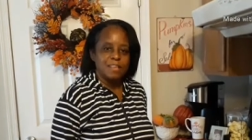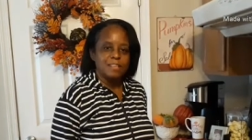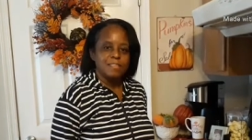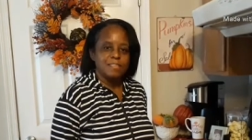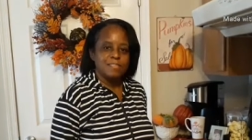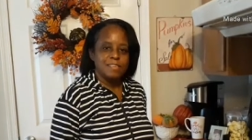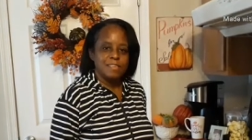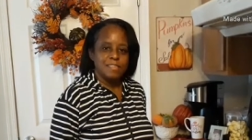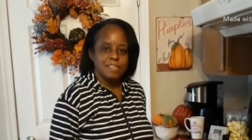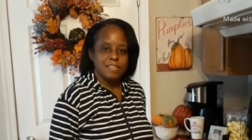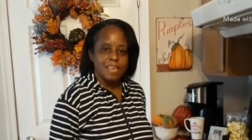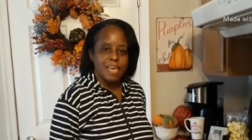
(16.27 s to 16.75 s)

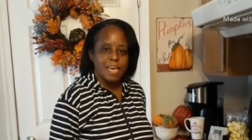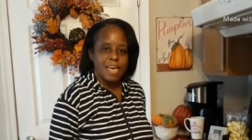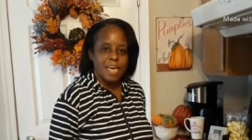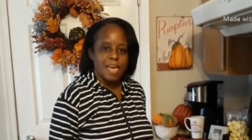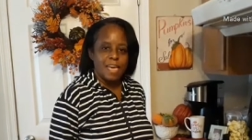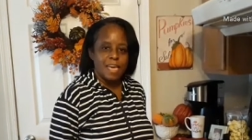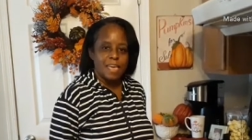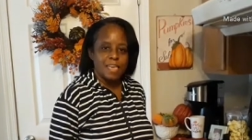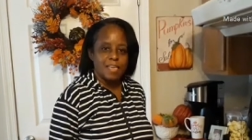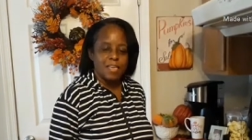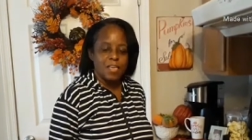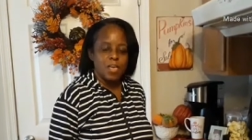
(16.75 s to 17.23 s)

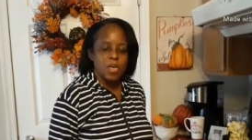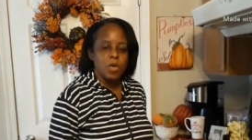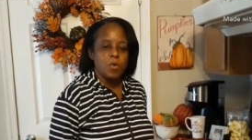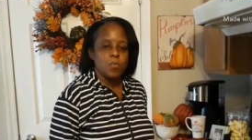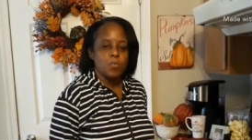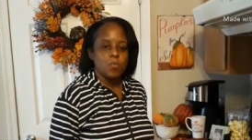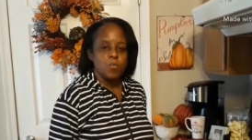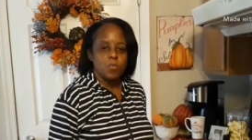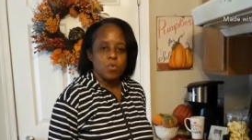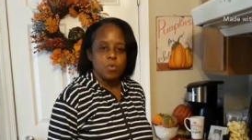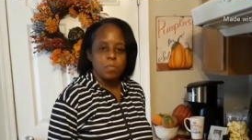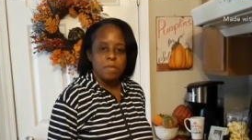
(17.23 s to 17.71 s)
Today,
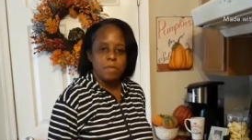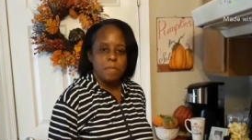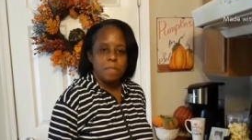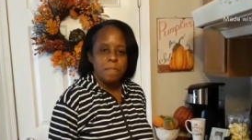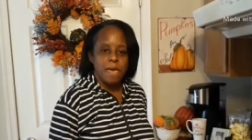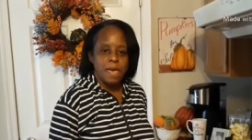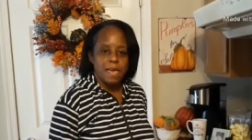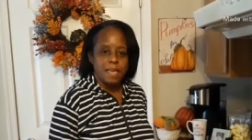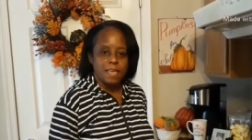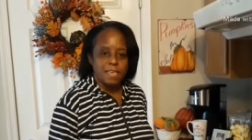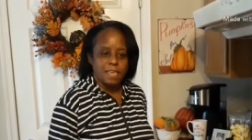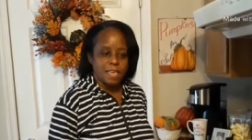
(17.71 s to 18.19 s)
we will be
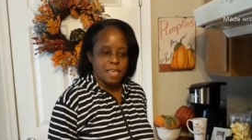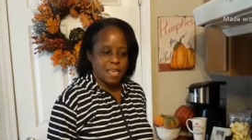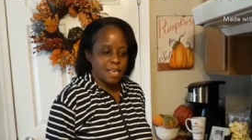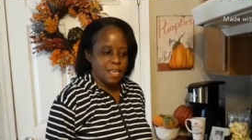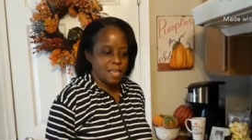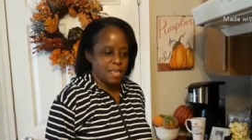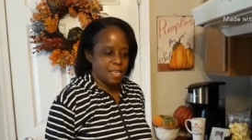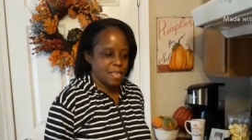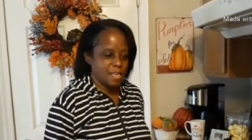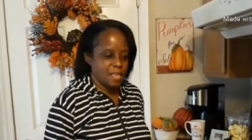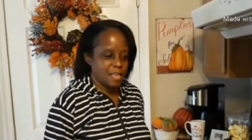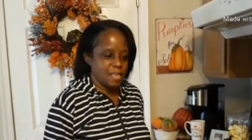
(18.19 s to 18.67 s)

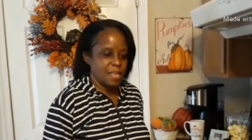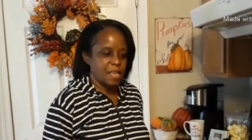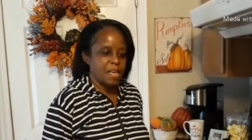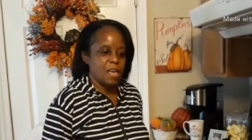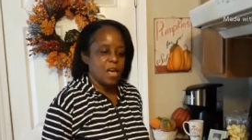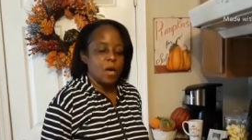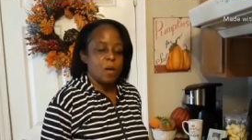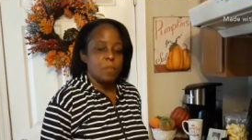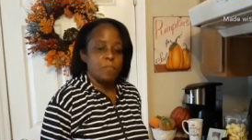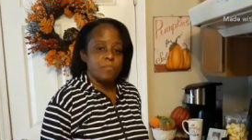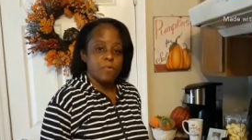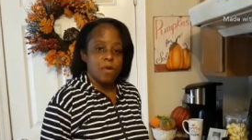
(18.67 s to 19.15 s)
making
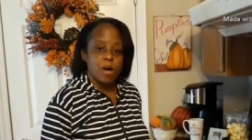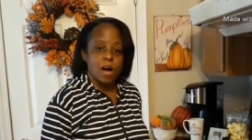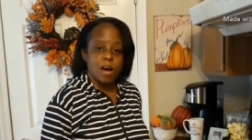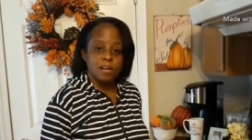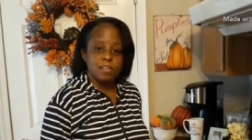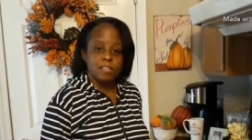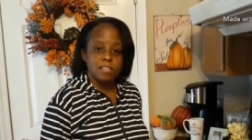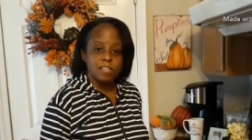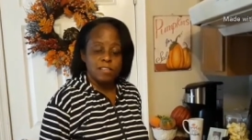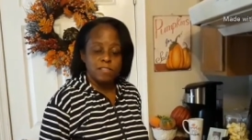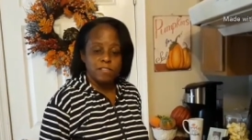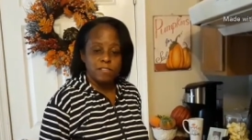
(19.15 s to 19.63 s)

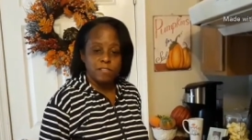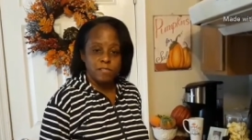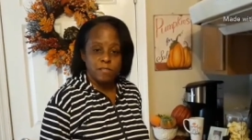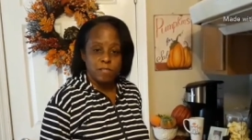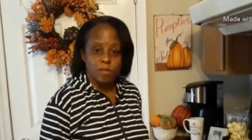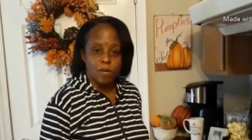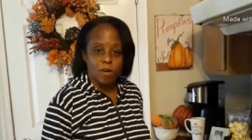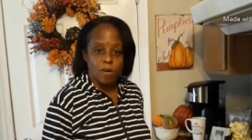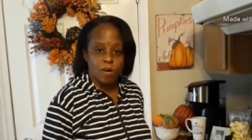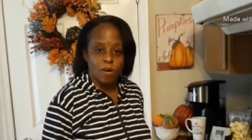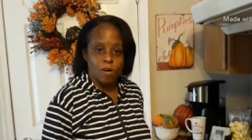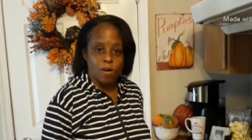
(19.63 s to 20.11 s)
broccoli
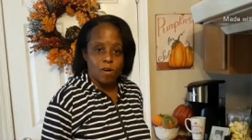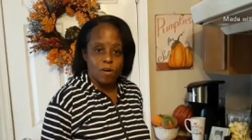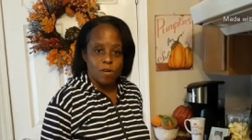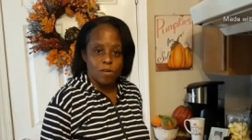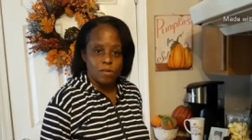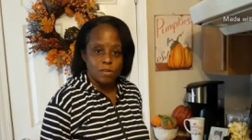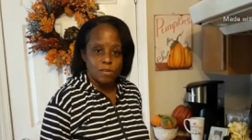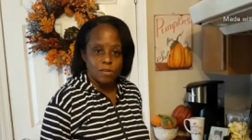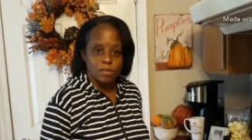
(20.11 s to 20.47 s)
slaw,